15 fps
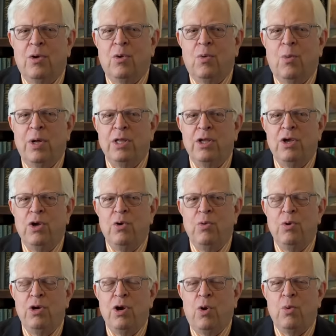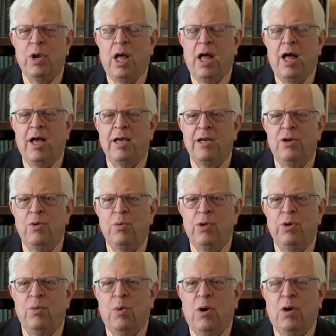When you don't hide who
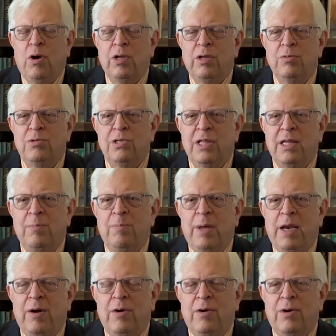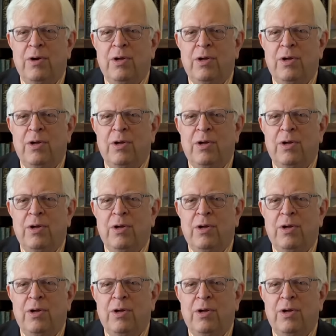you are, you sleep better.